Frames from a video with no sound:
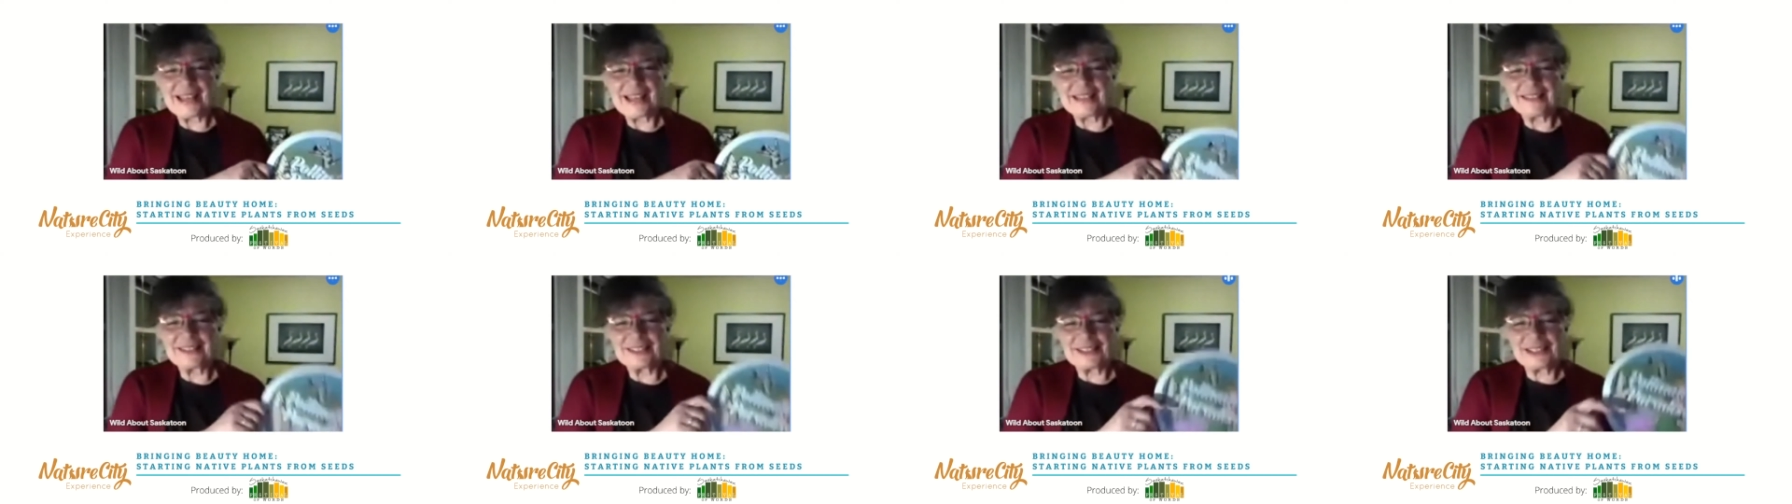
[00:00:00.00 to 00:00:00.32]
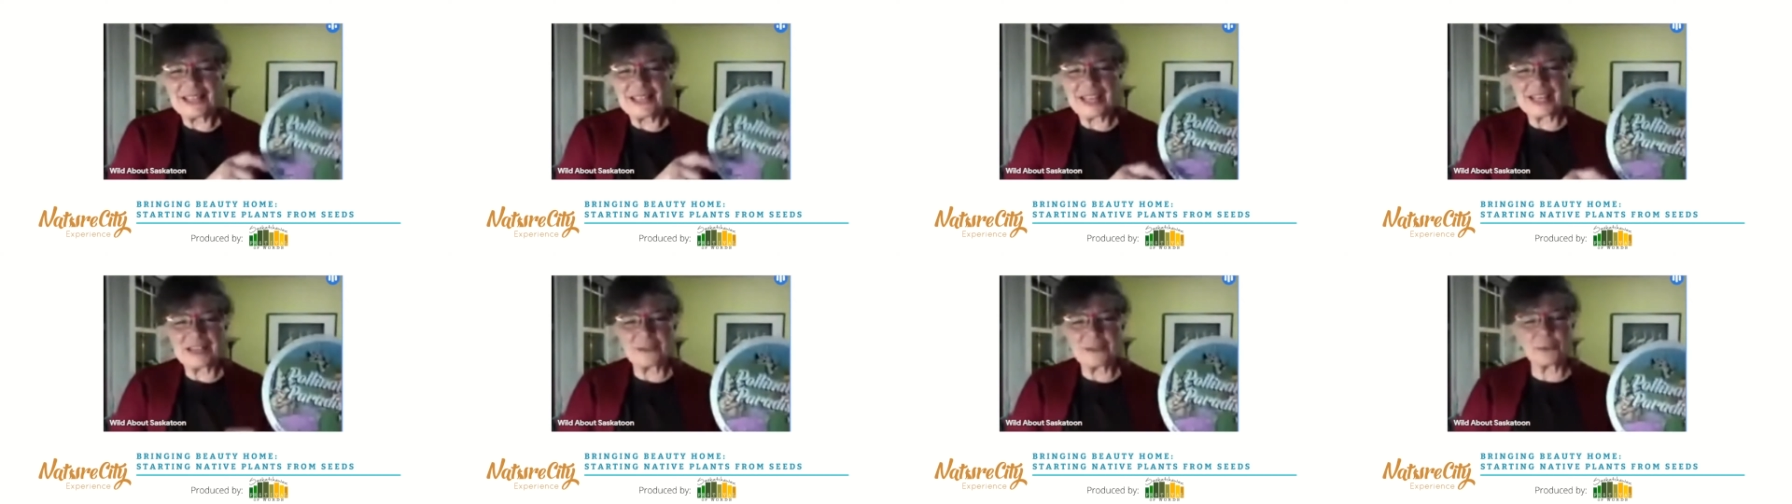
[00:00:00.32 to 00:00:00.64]

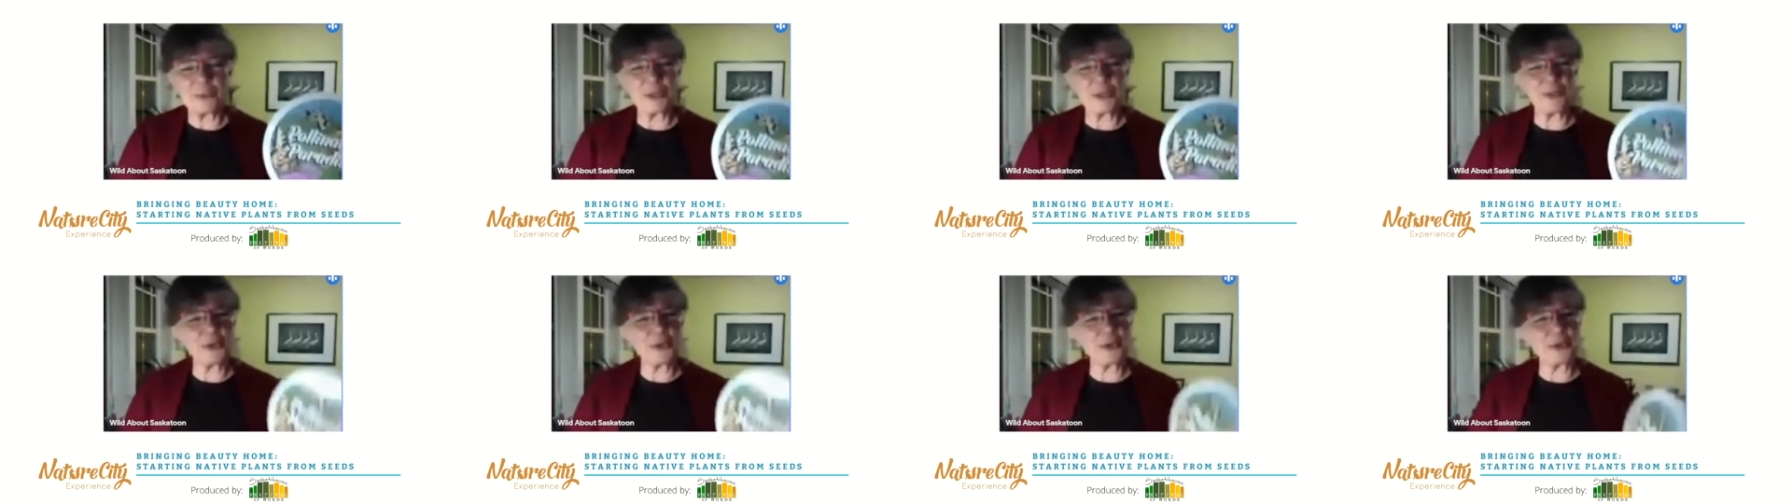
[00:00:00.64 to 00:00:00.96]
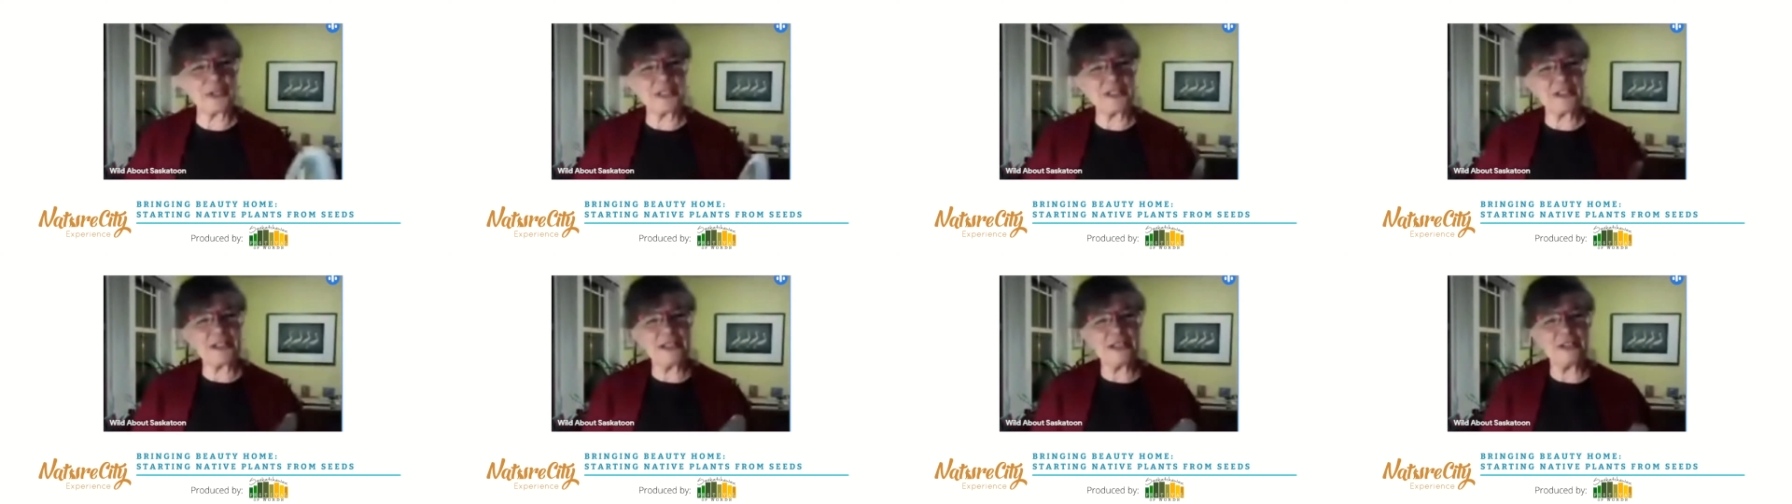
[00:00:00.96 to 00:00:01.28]
Tonight, we are
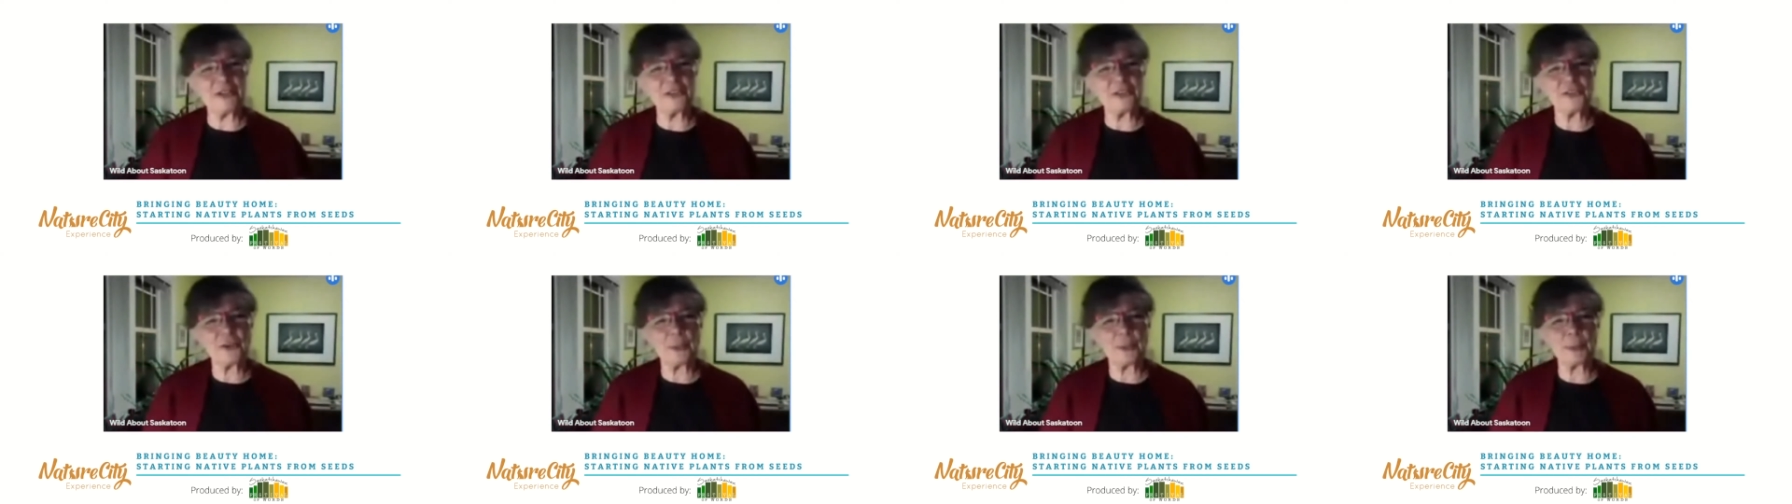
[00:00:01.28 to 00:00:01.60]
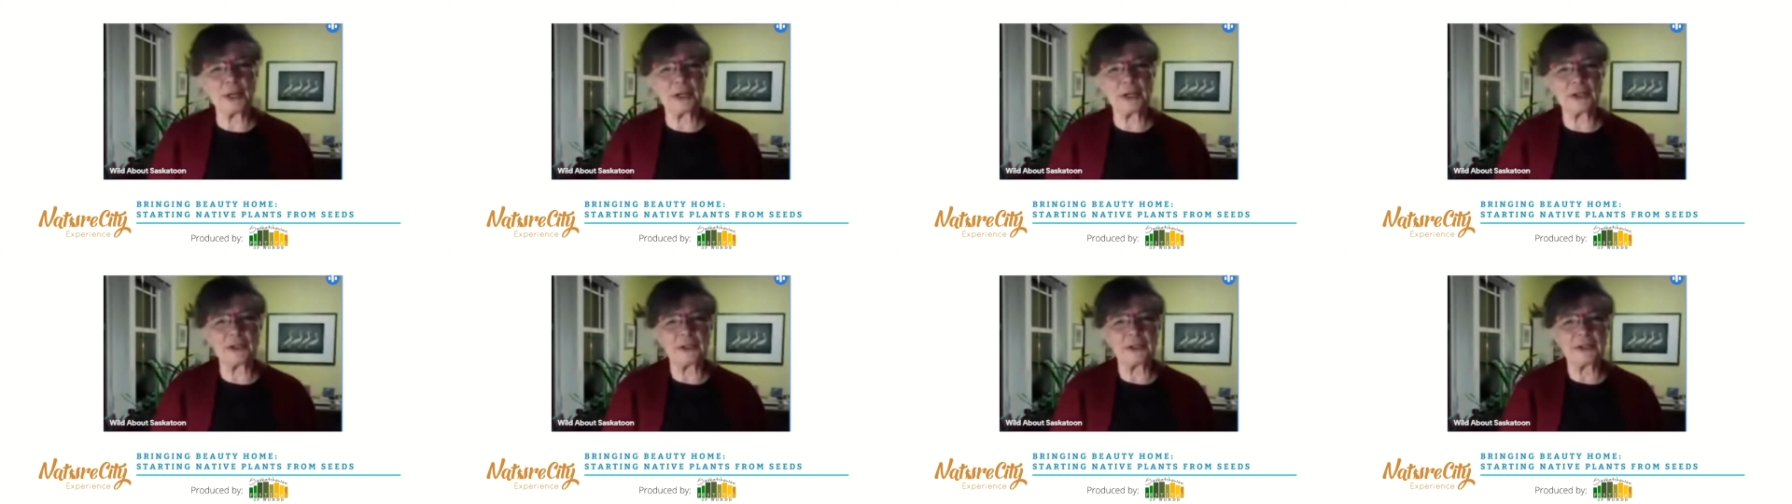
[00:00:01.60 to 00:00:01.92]
going to hear from
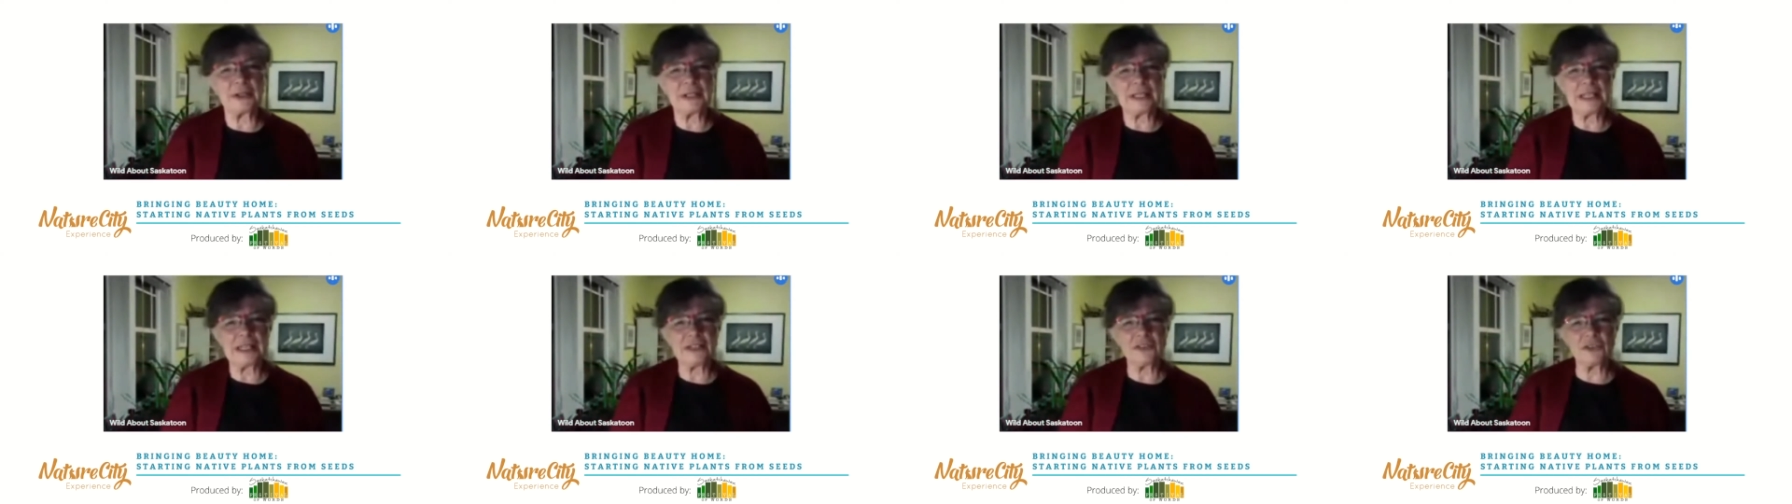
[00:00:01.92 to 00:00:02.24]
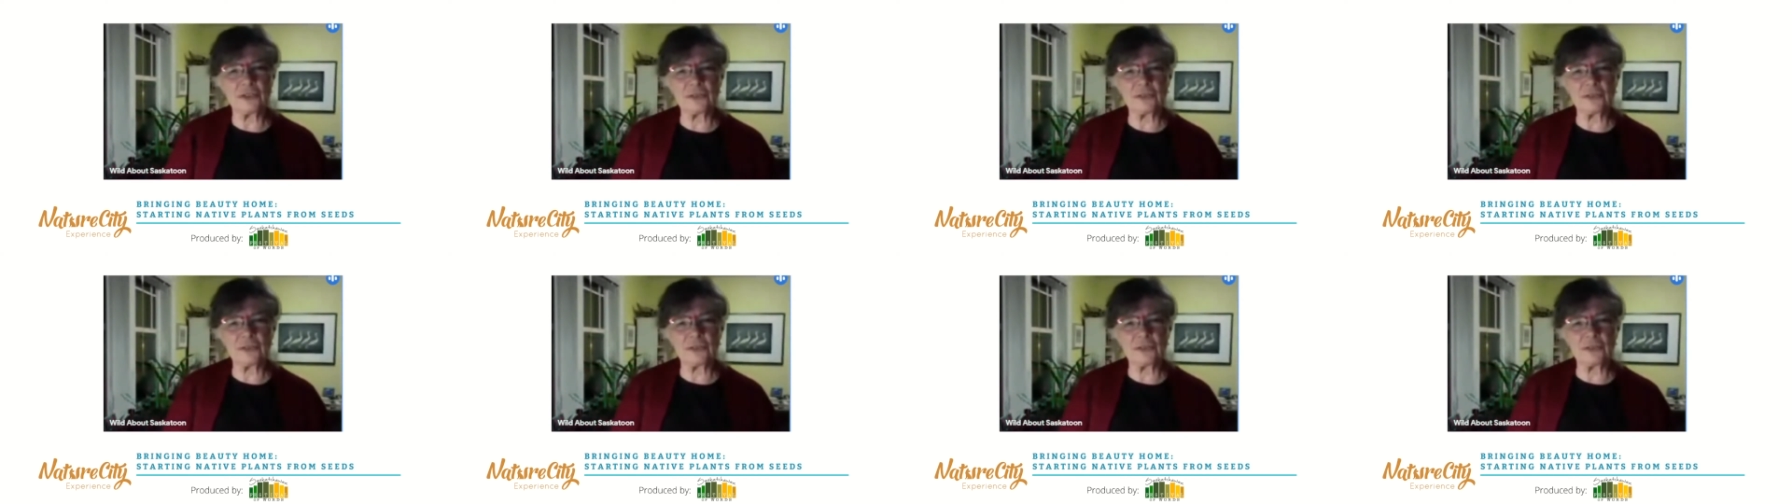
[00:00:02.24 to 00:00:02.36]
each